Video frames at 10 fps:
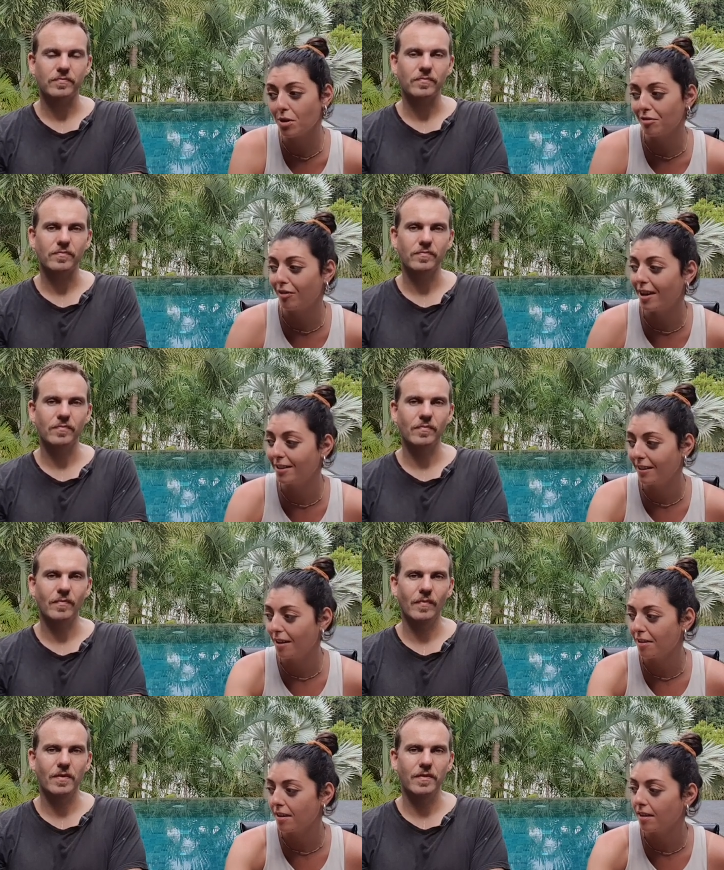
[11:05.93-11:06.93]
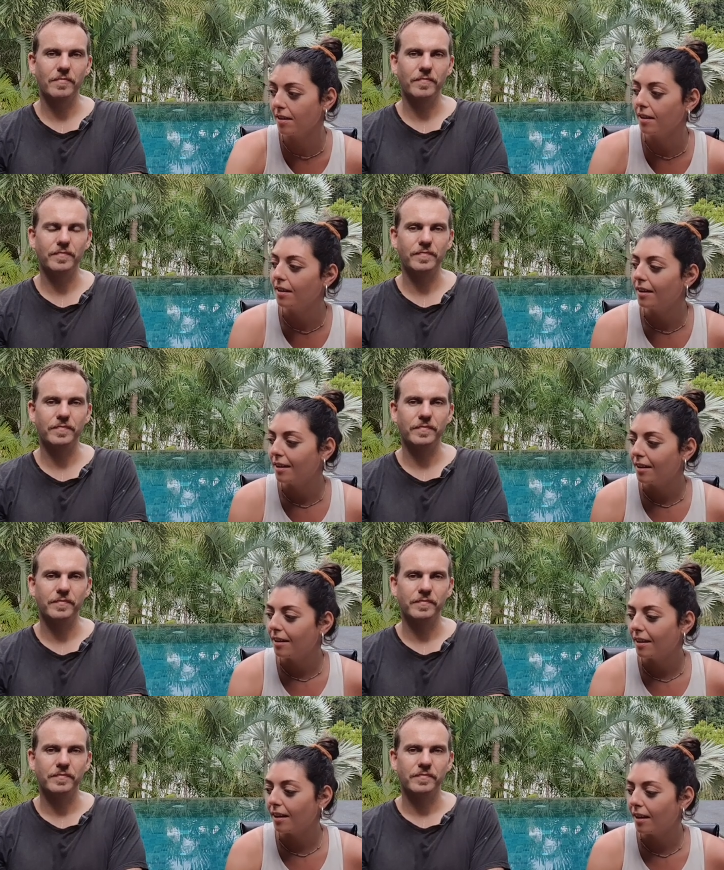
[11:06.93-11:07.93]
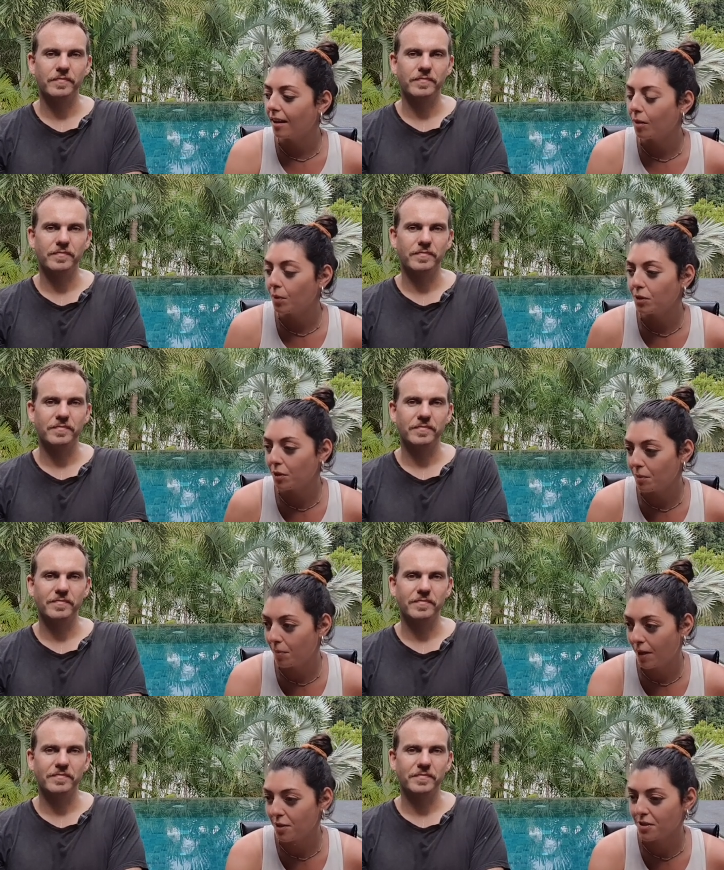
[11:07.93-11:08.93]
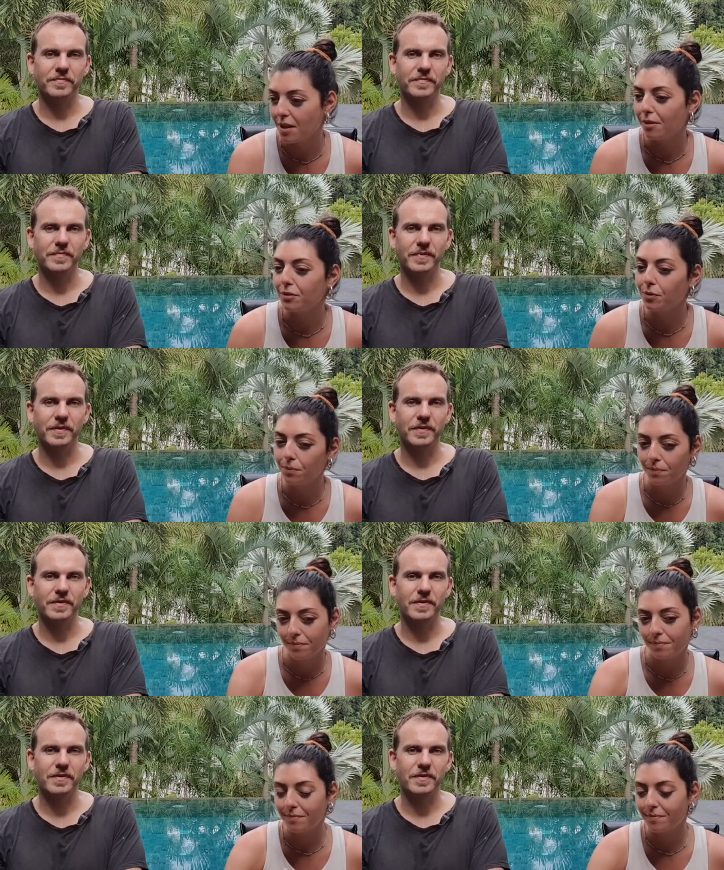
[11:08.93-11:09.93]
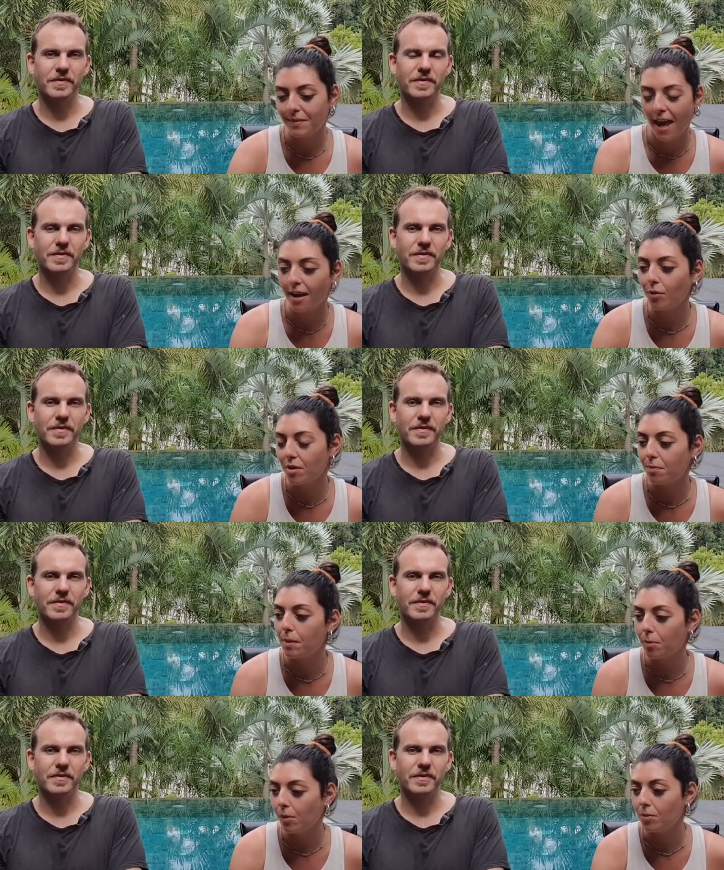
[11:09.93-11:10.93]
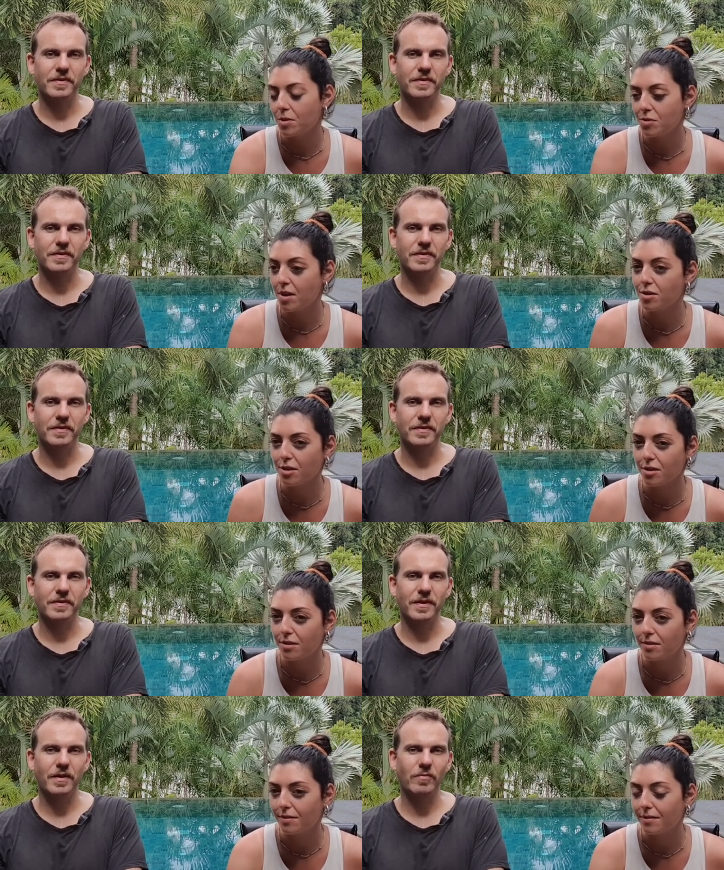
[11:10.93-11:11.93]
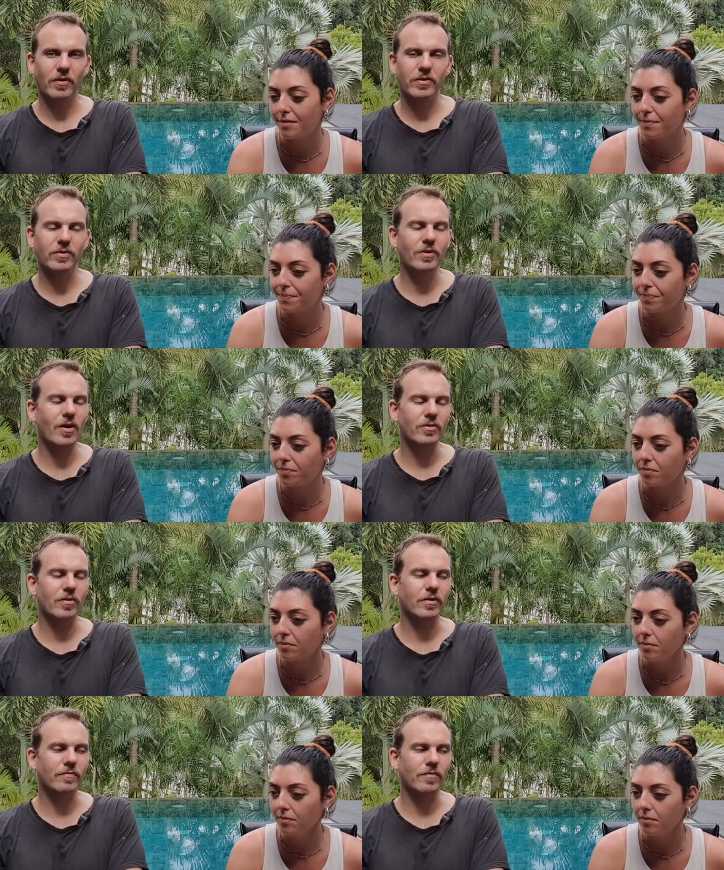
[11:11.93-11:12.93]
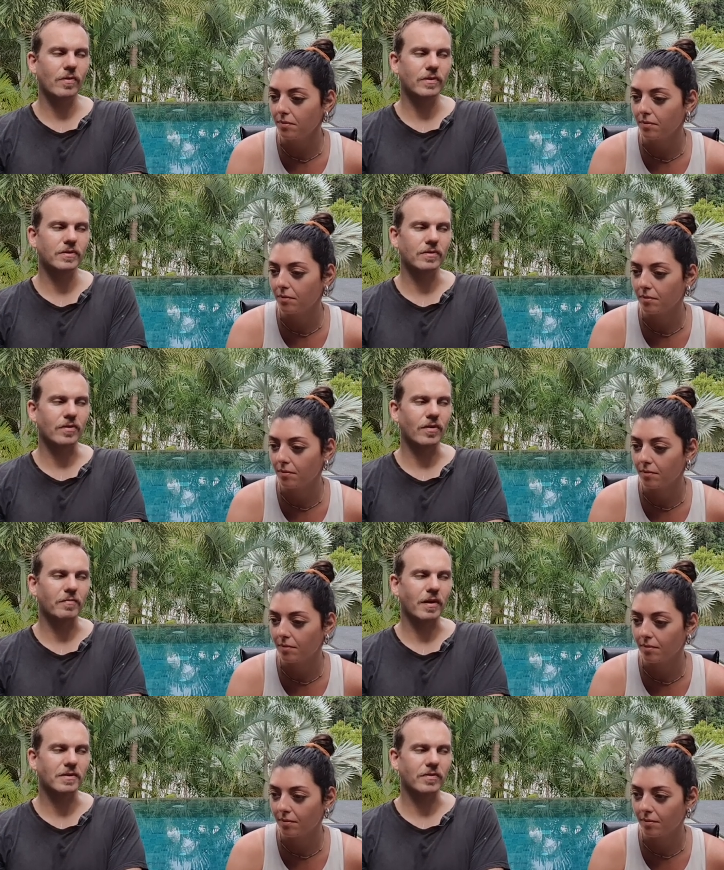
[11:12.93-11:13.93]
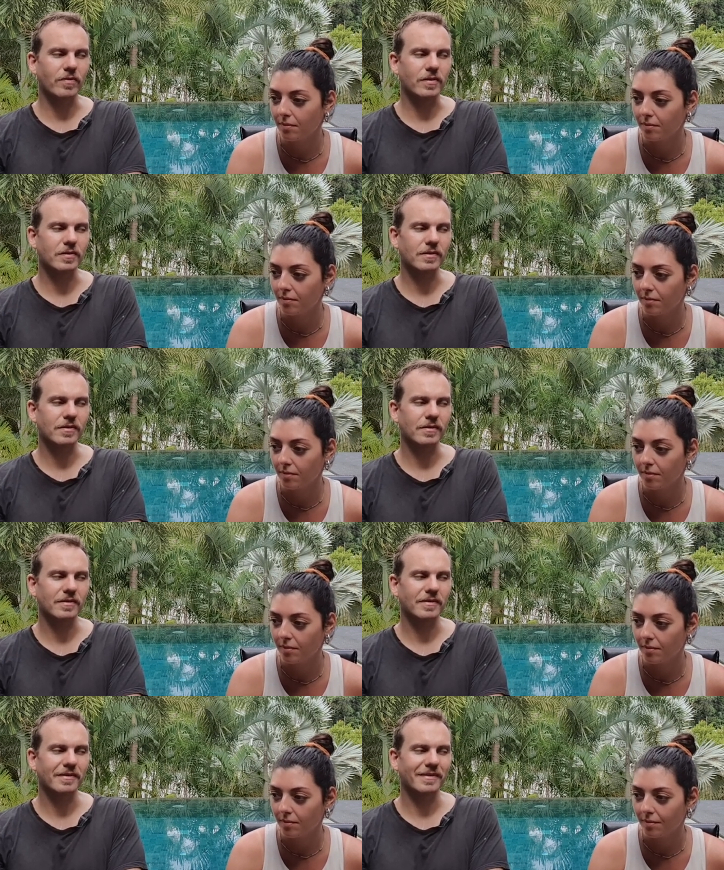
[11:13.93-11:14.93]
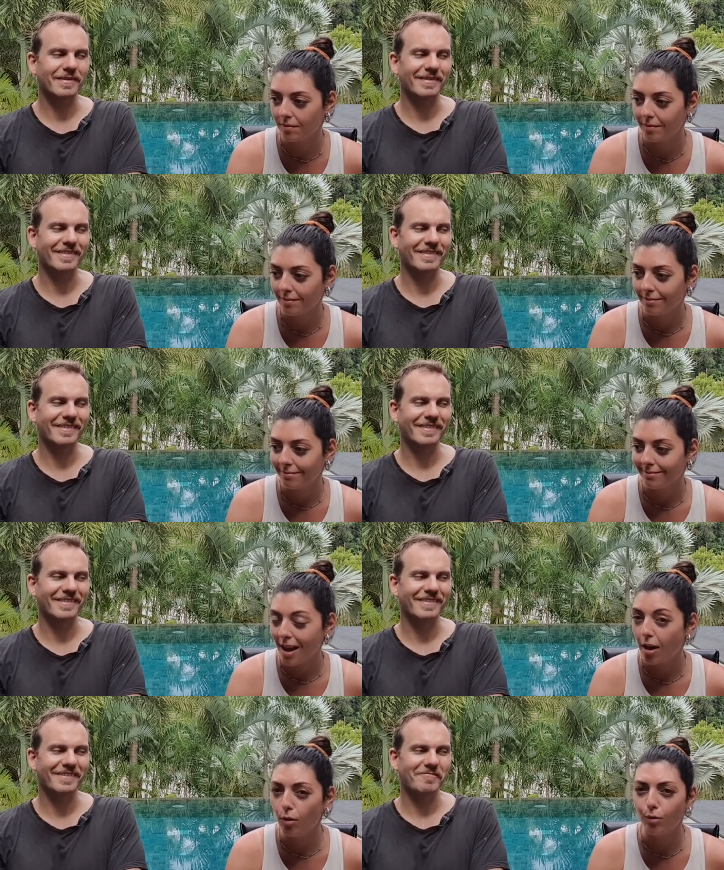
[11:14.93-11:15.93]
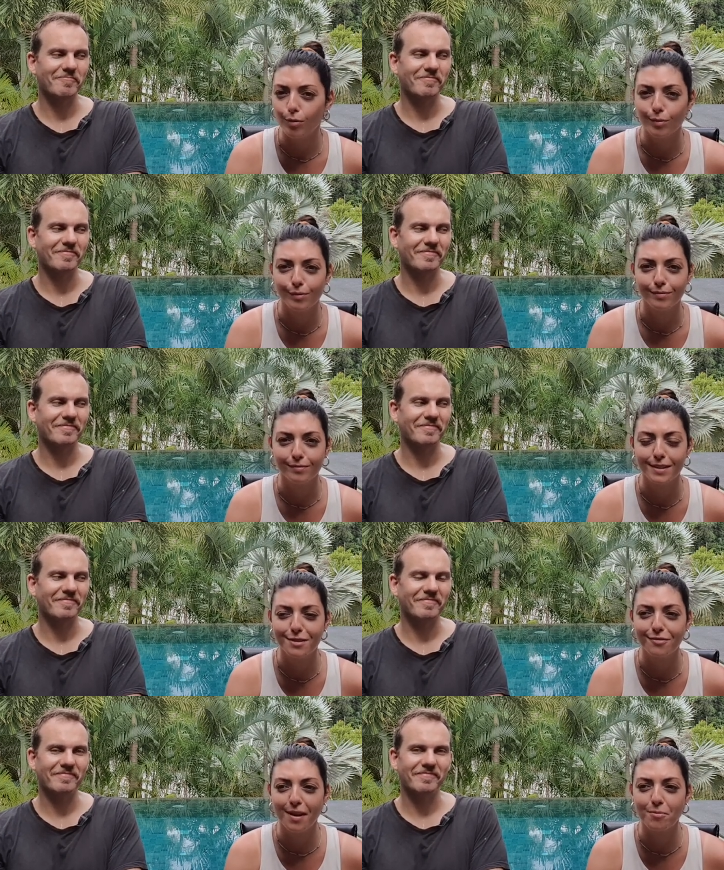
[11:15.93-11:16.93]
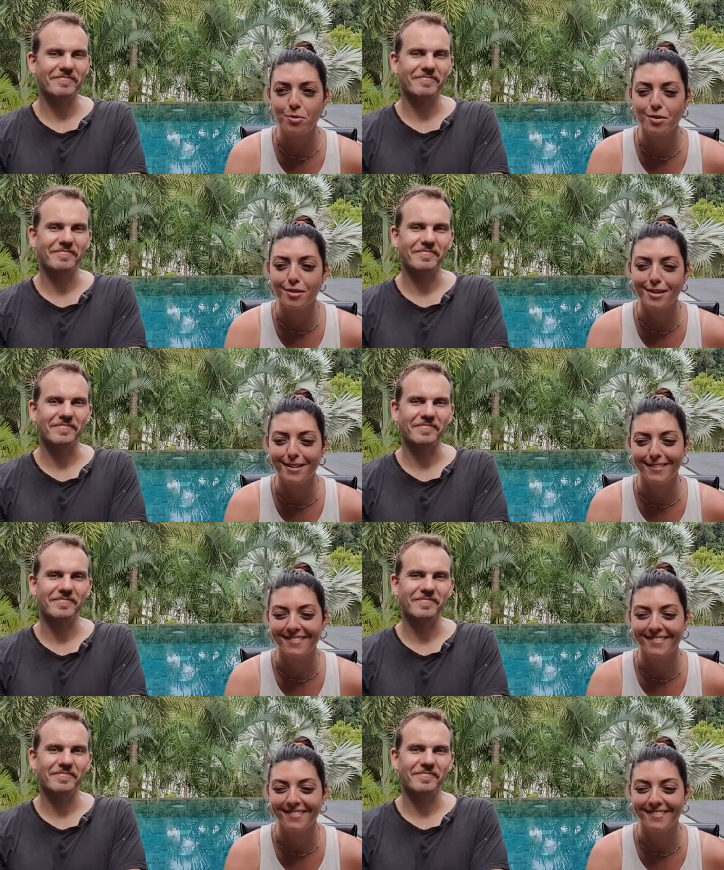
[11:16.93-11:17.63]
Speaker 1: more inviting, I think, uh, when you're by yourself to hang with people, with strangers.
Speaker 2: And what are you not looking forward to going back to Greece?
Speaker 1: Oh, it's February.